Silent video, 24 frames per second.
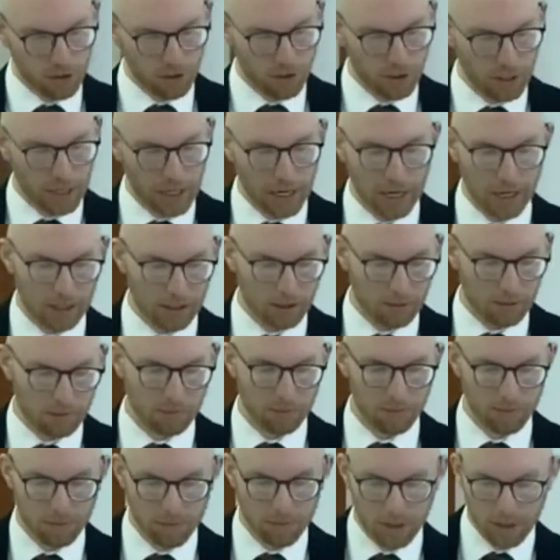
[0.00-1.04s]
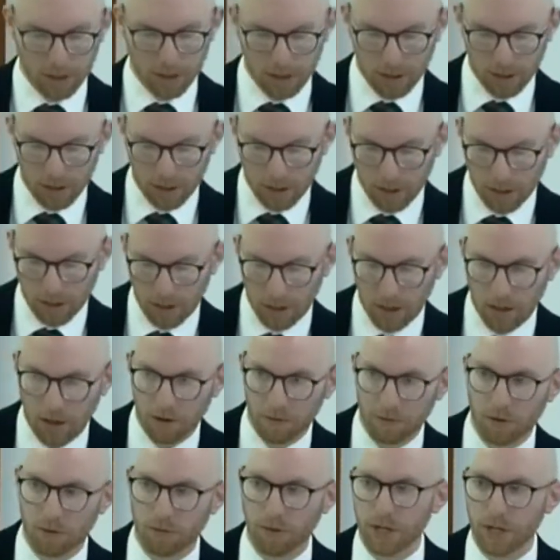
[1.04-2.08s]
to the kingdom
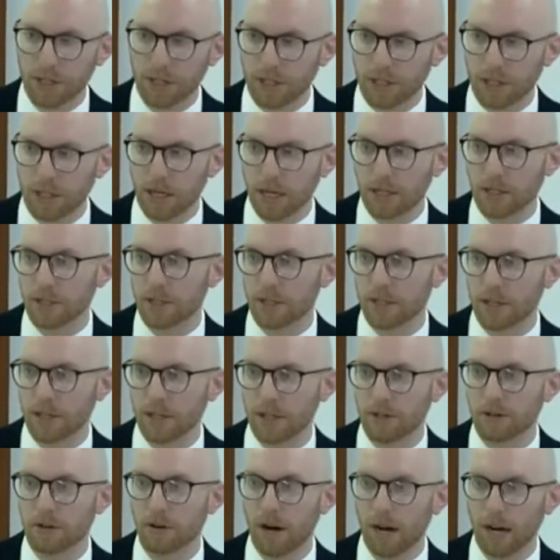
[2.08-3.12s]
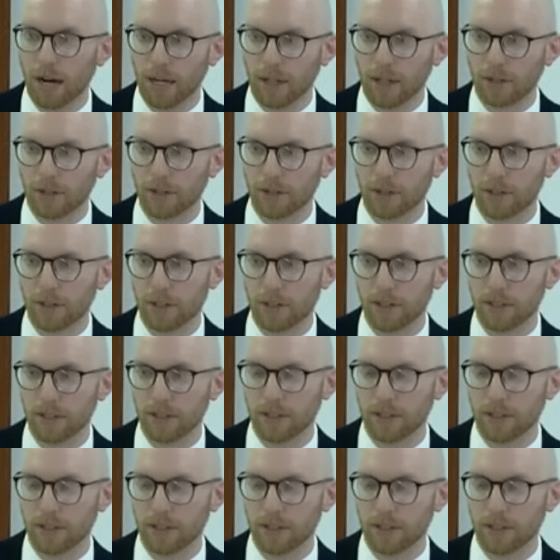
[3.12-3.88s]
of the risen and ascended Christ,